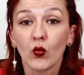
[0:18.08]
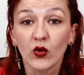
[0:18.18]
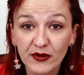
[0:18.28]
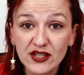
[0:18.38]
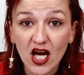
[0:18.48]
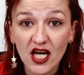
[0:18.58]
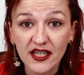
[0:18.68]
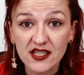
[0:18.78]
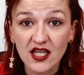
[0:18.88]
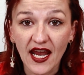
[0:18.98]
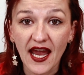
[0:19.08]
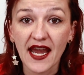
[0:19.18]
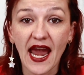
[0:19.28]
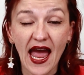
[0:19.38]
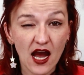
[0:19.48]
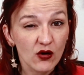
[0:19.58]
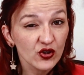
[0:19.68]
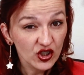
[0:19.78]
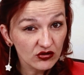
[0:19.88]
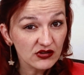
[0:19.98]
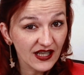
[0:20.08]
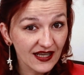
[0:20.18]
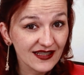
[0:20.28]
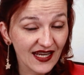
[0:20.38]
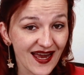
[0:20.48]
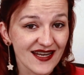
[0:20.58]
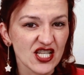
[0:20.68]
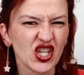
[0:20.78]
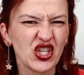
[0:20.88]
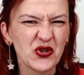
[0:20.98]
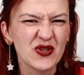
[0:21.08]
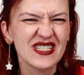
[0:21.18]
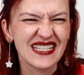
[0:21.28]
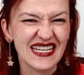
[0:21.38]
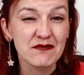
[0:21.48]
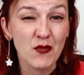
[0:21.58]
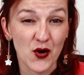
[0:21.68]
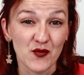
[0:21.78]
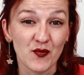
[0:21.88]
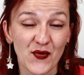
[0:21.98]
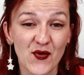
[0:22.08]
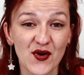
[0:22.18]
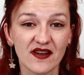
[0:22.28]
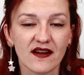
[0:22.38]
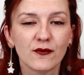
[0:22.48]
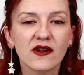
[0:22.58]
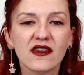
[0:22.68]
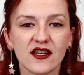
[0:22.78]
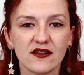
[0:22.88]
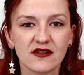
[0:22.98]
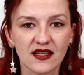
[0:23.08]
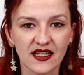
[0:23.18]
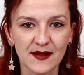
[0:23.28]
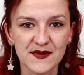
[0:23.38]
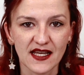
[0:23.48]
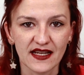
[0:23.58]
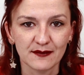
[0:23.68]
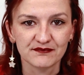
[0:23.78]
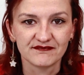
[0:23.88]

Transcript: We'll be talking today how you can get your team on board with your new ClickUp setup.